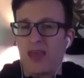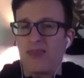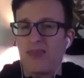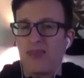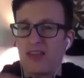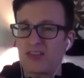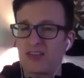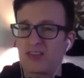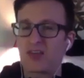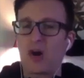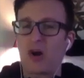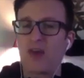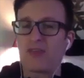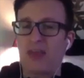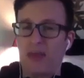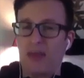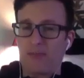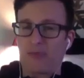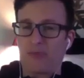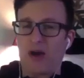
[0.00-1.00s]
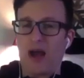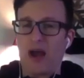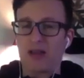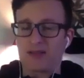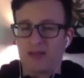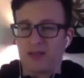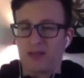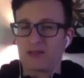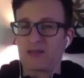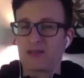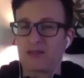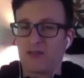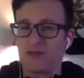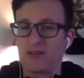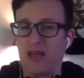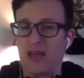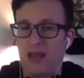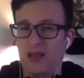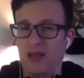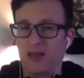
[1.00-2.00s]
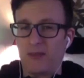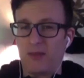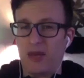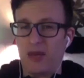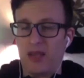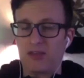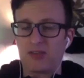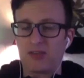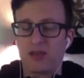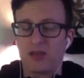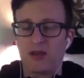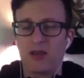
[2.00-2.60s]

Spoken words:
and they start that process of debt elimination.